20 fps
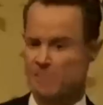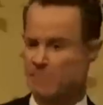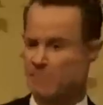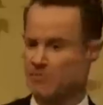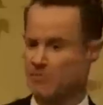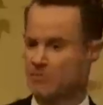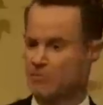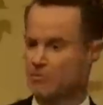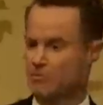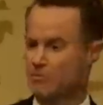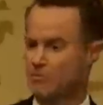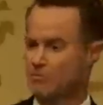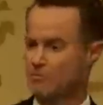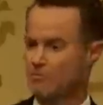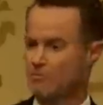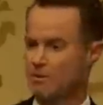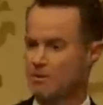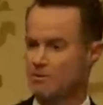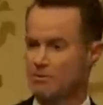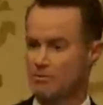Mr.
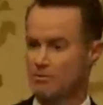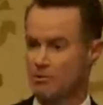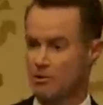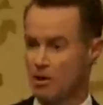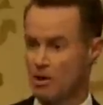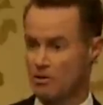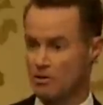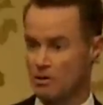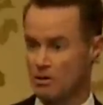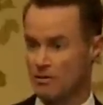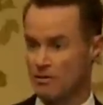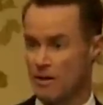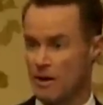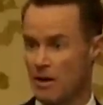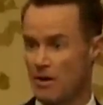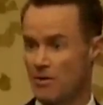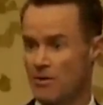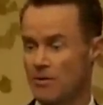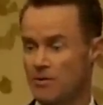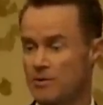Mr. Johnson of
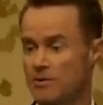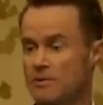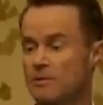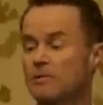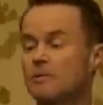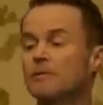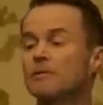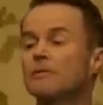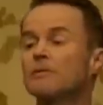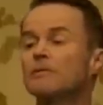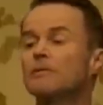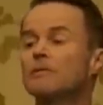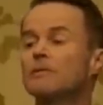Harris.